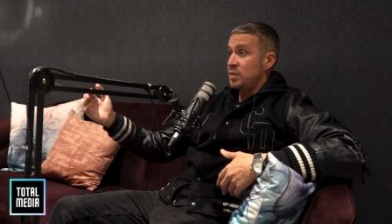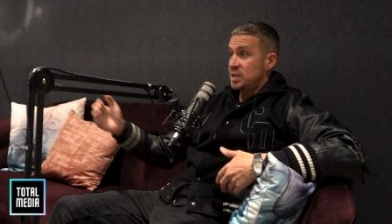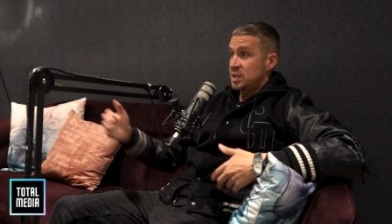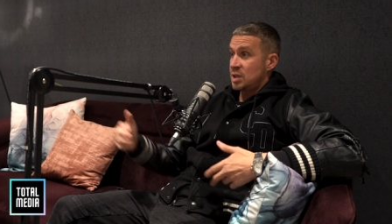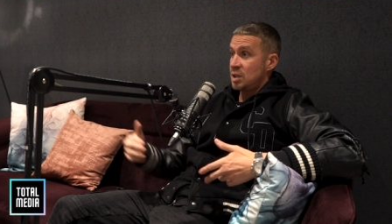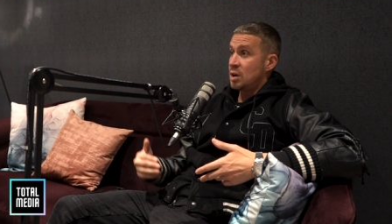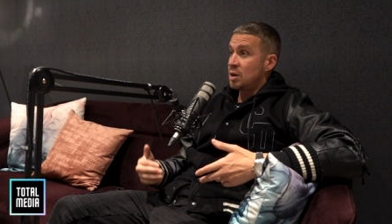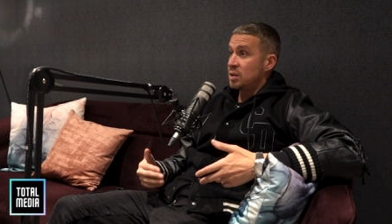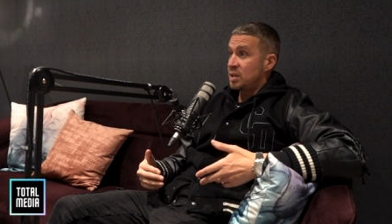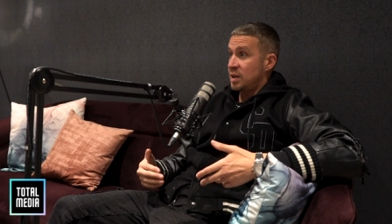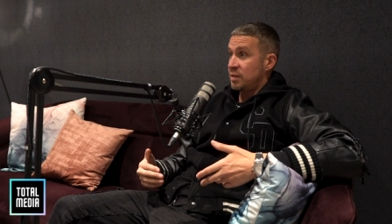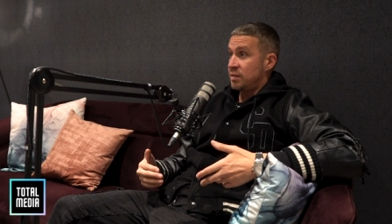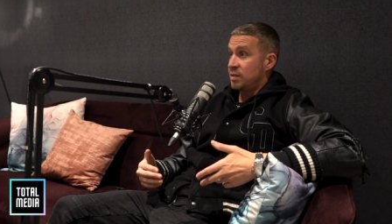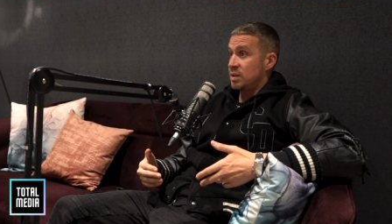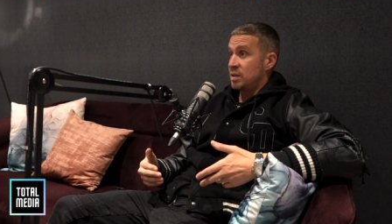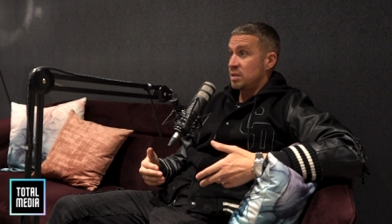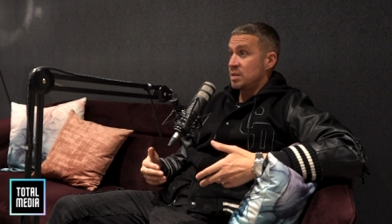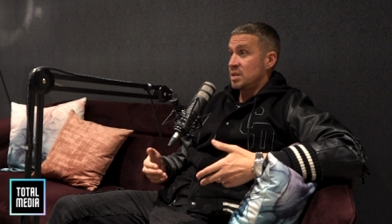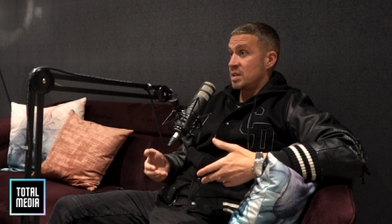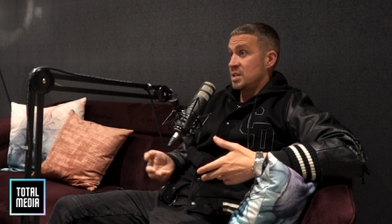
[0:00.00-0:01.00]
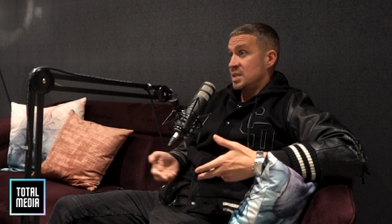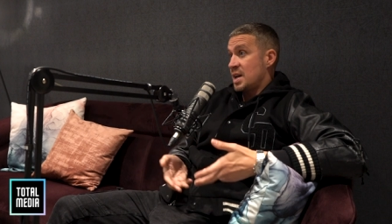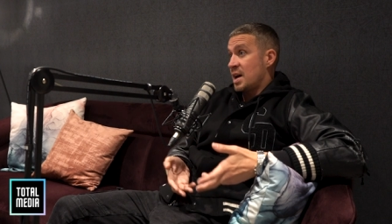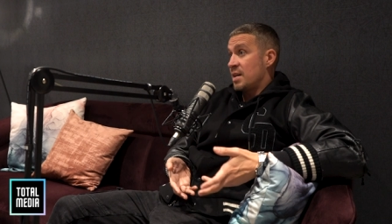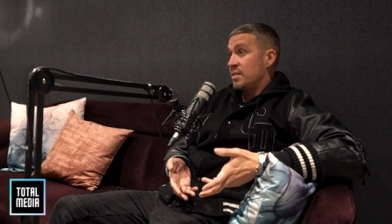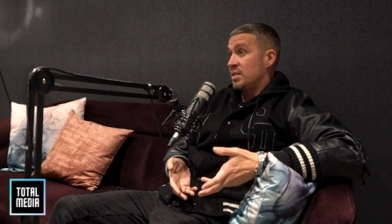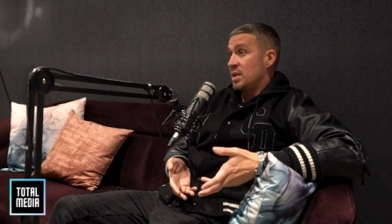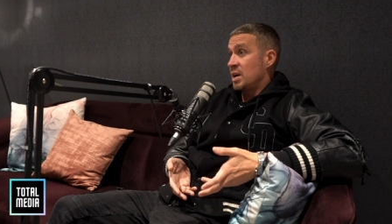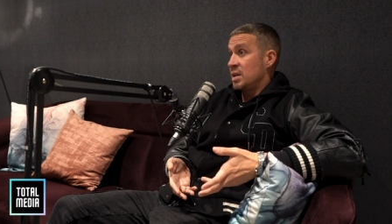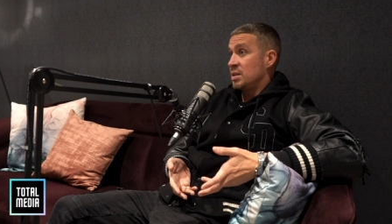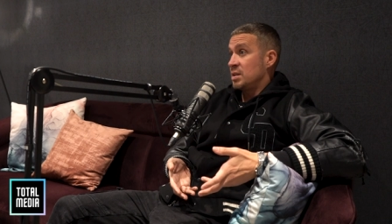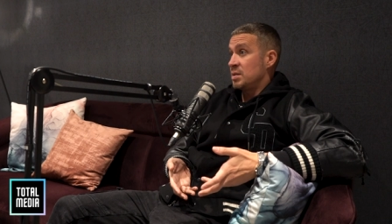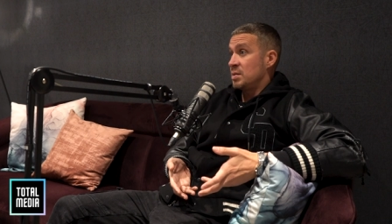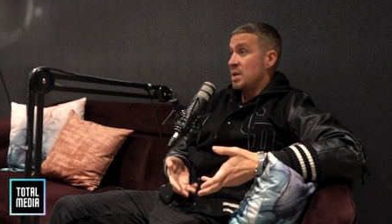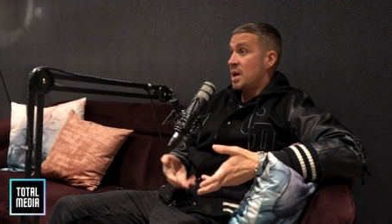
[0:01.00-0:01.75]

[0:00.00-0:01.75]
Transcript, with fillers: It's yeah. a lot different to South London.